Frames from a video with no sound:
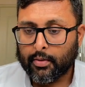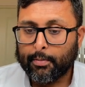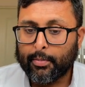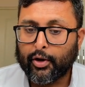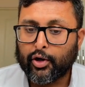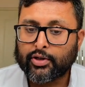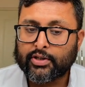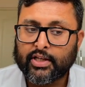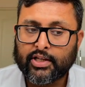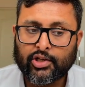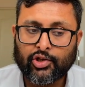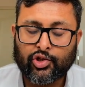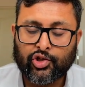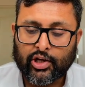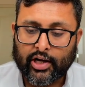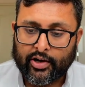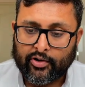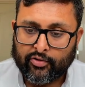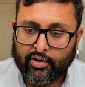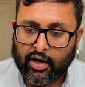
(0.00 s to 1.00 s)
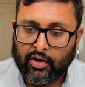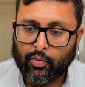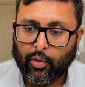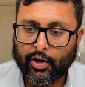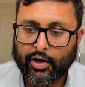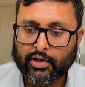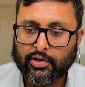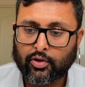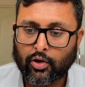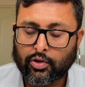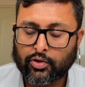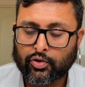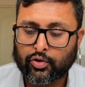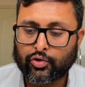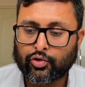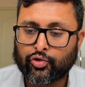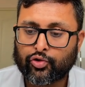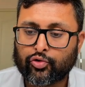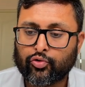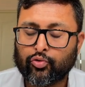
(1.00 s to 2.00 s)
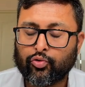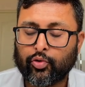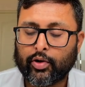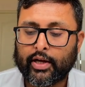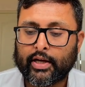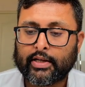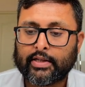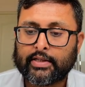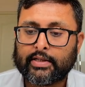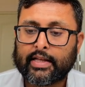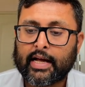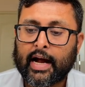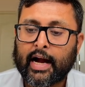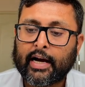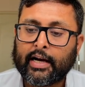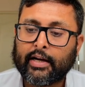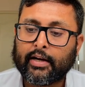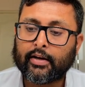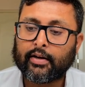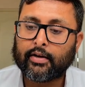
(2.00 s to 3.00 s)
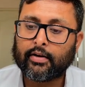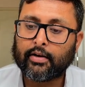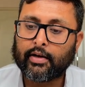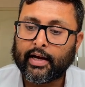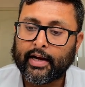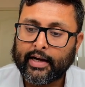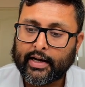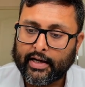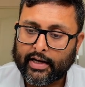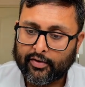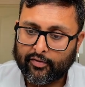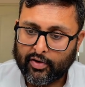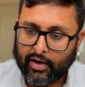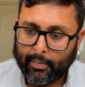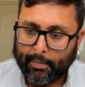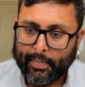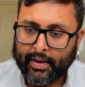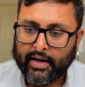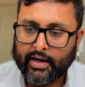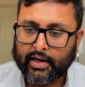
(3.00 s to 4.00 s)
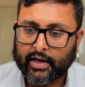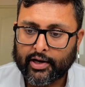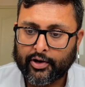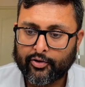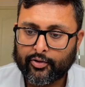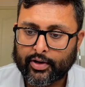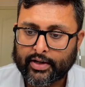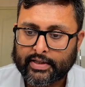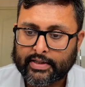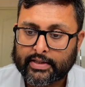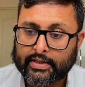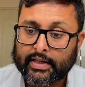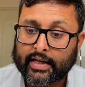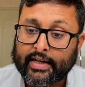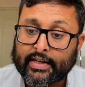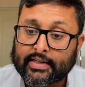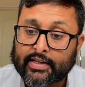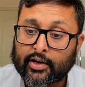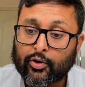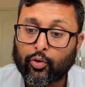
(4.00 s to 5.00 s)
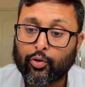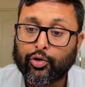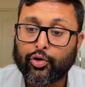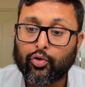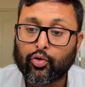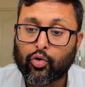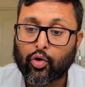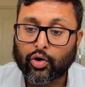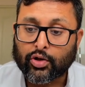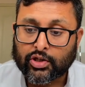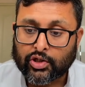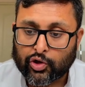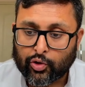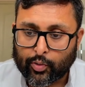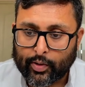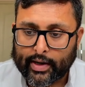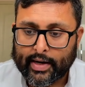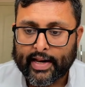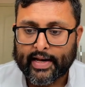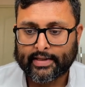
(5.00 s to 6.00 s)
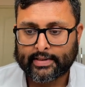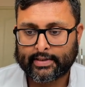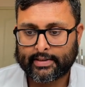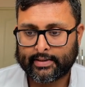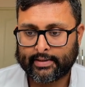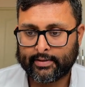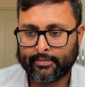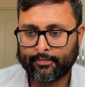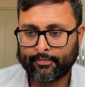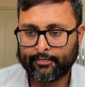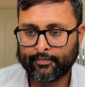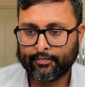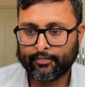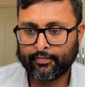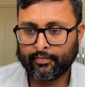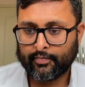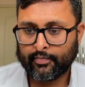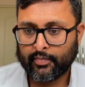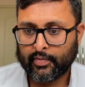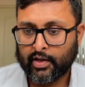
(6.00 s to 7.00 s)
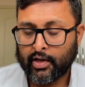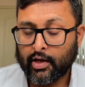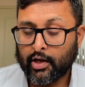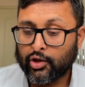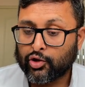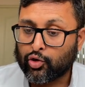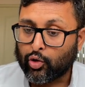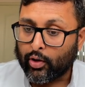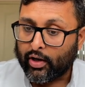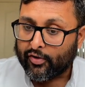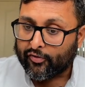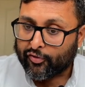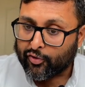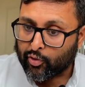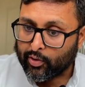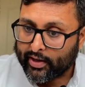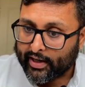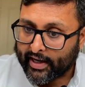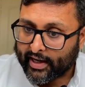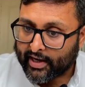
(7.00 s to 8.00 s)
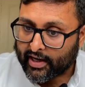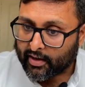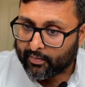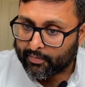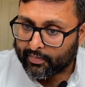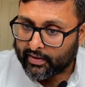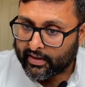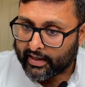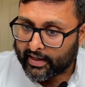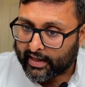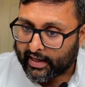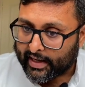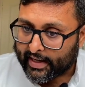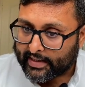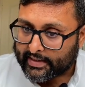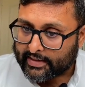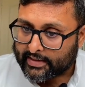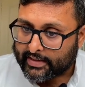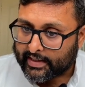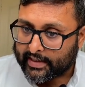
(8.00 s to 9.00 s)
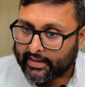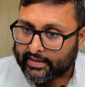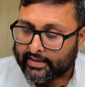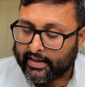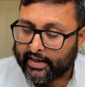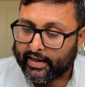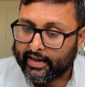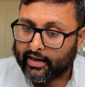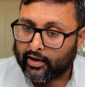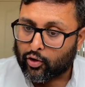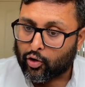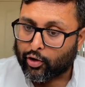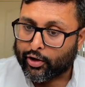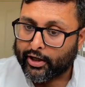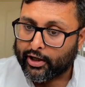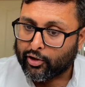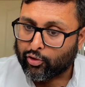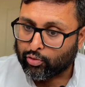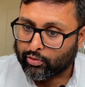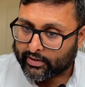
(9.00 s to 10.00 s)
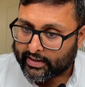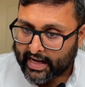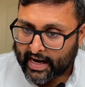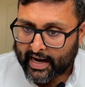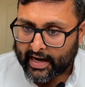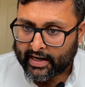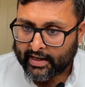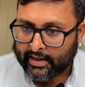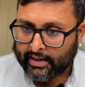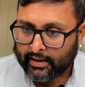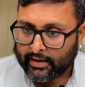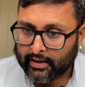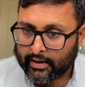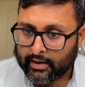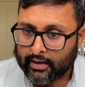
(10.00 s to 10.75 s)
Because in general, what is also true is that in developing countries, things are going to cost you less. So if you take up the exchange rate according to that,